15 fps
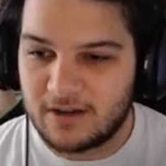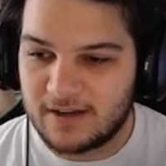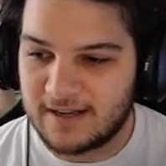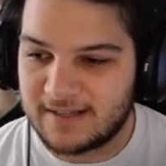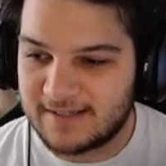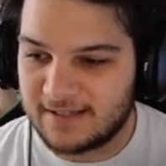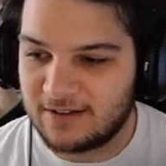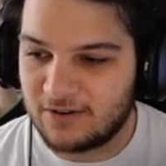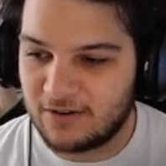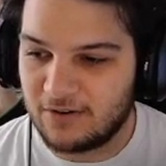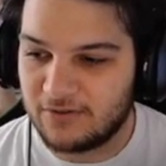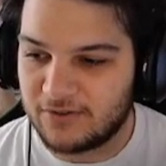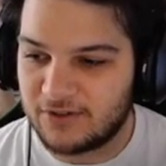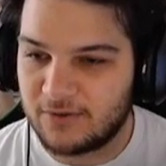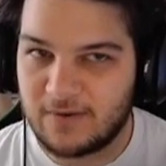Godzilla
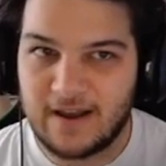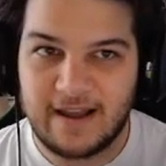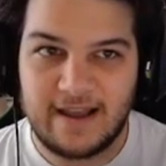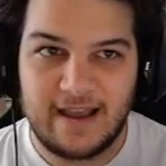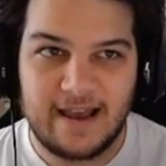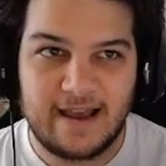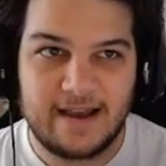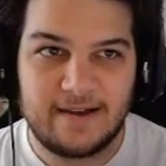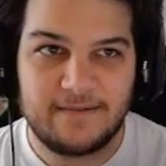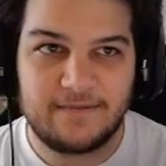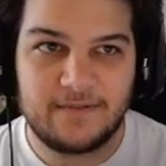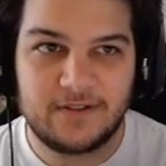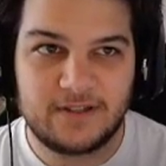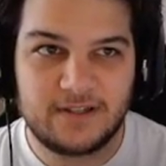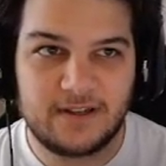Earth. So I
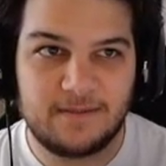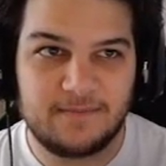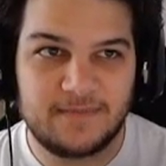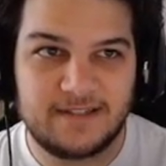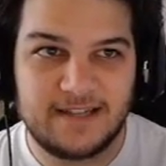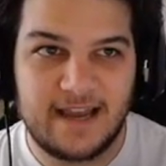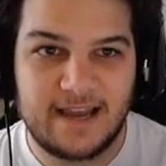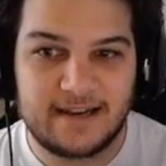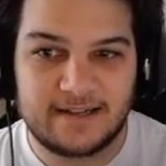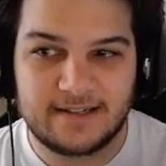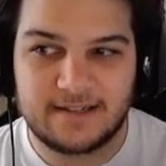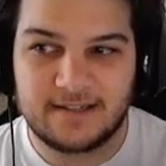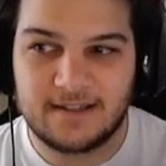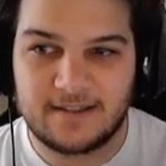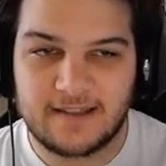have some
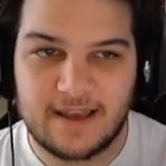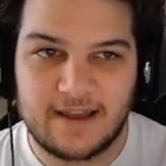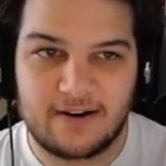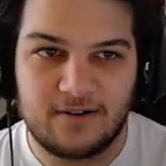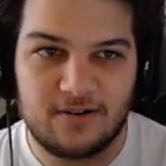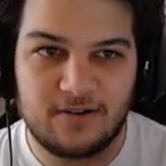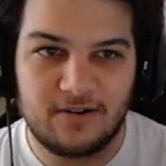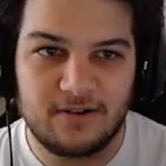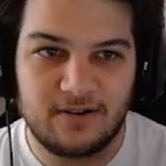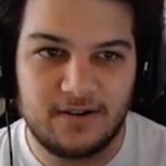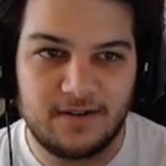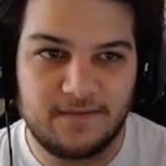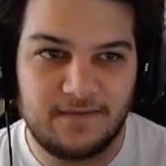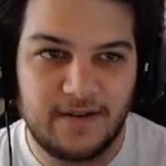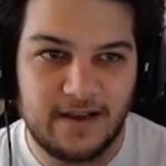decks that are
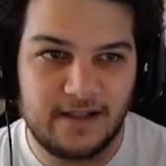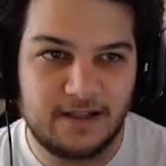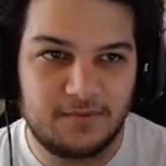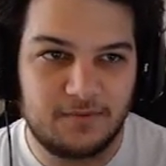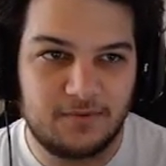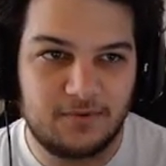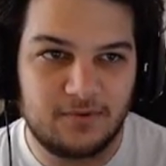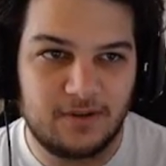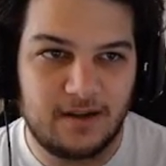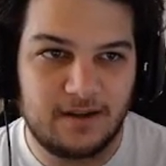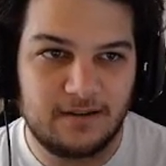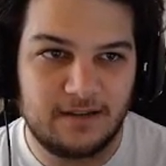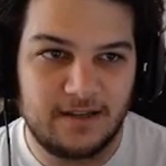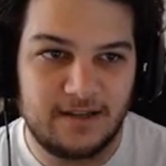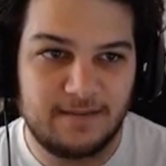available
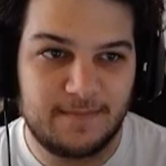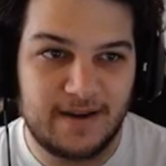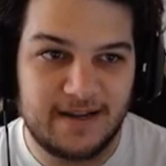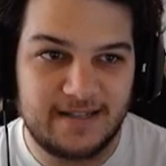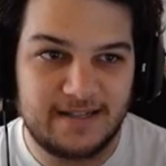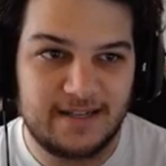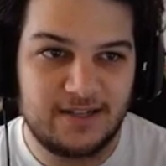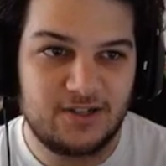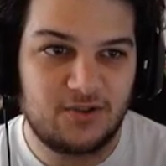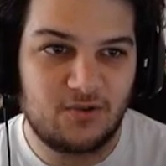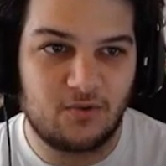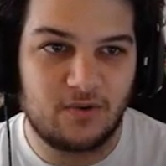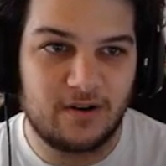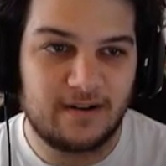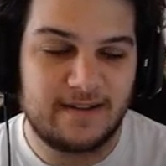in my
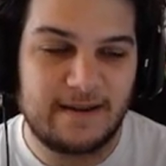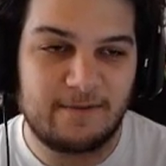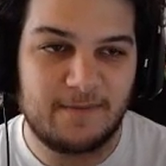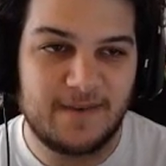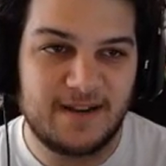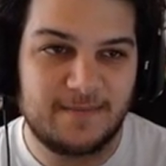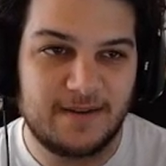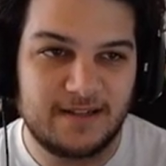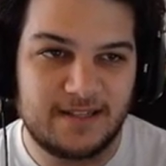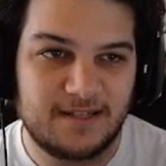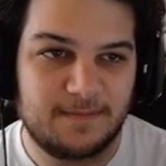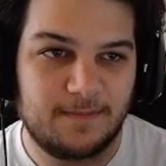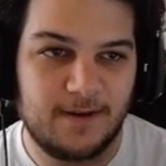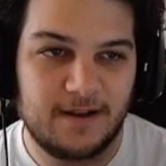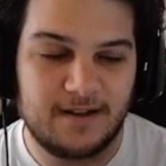Discord that were made by
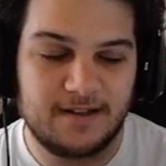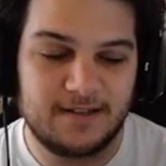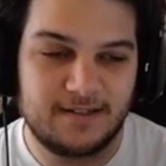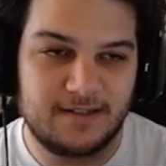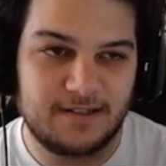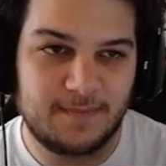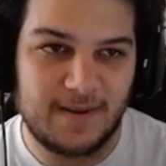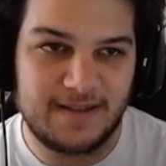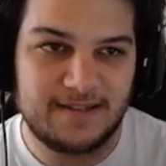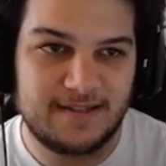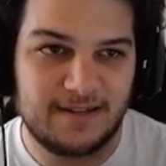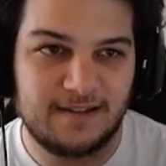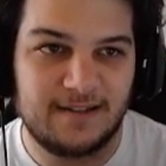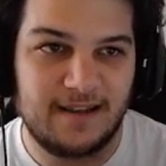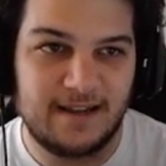
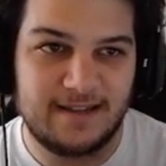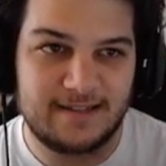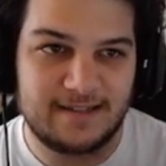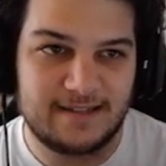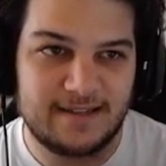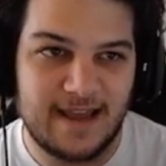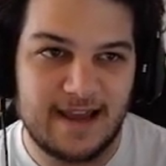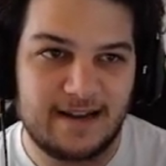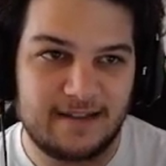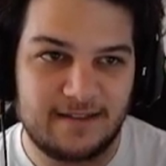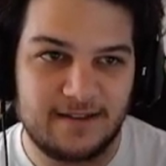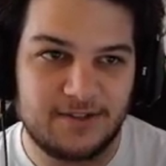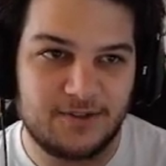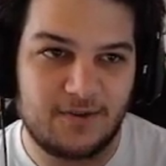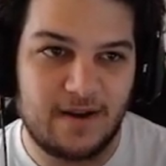Spenzilla and
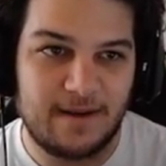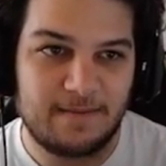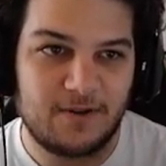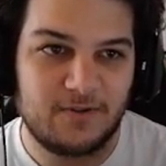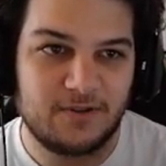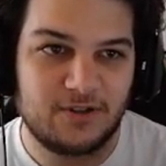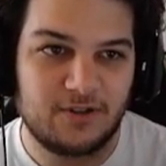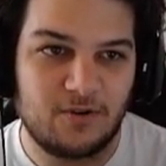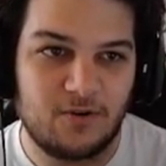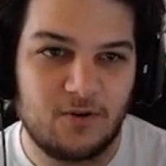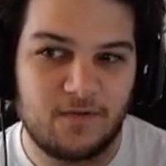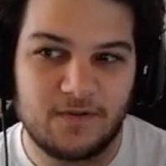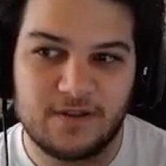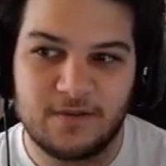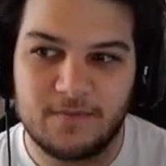Stagathy. So I'm going to go
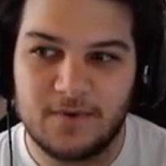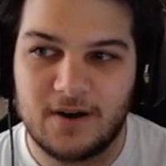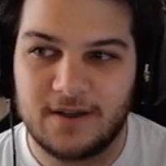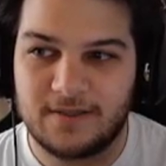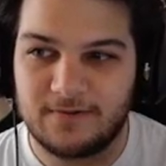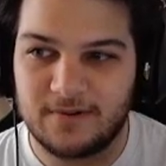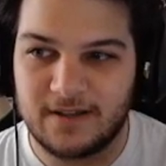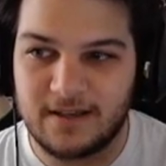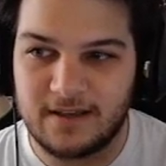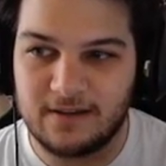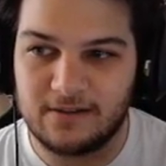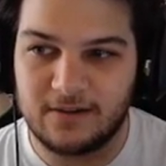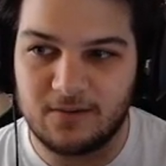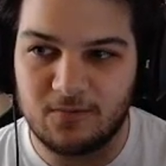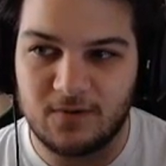over the Mothra
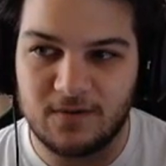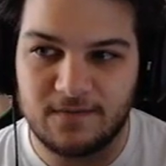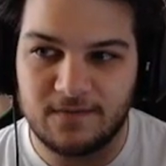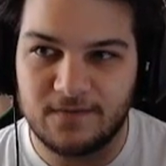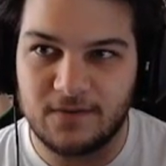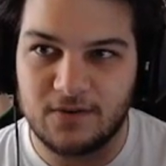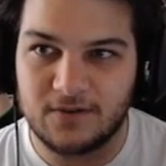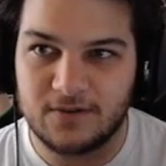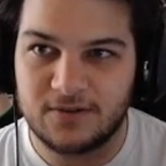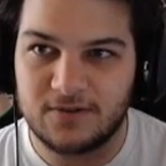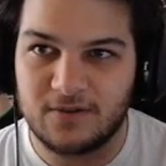Healing one first.